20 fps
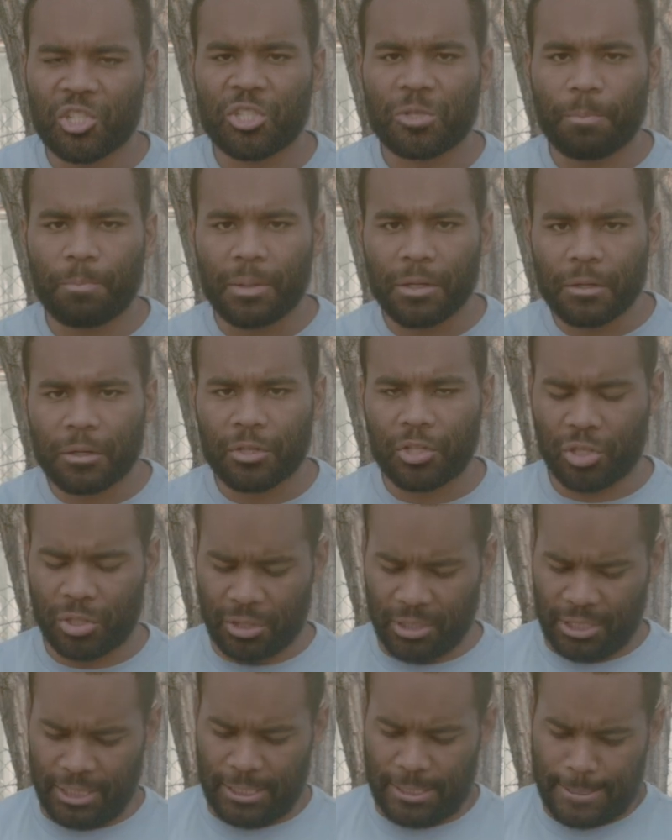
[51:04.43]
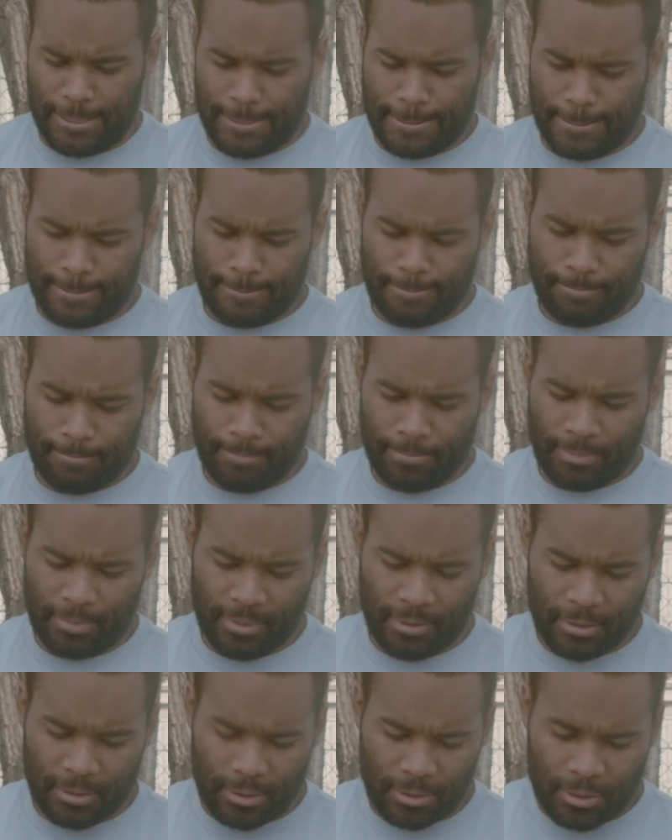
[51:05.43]
spiritually.
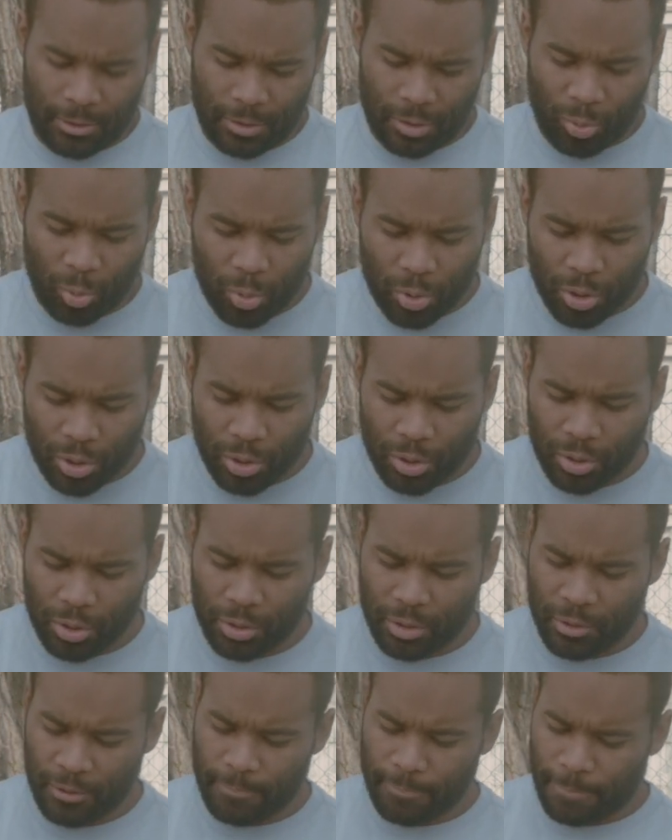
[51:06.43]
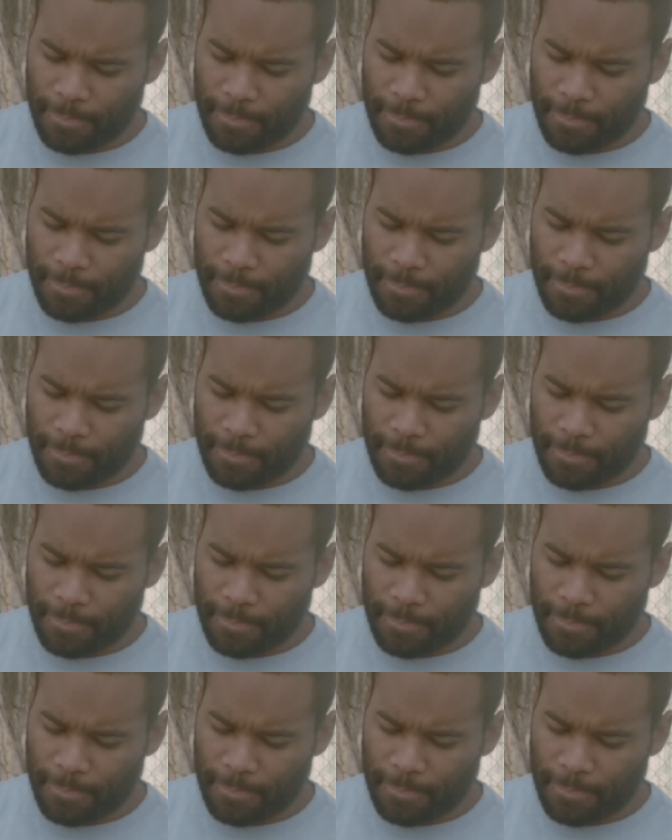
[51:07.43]
The word,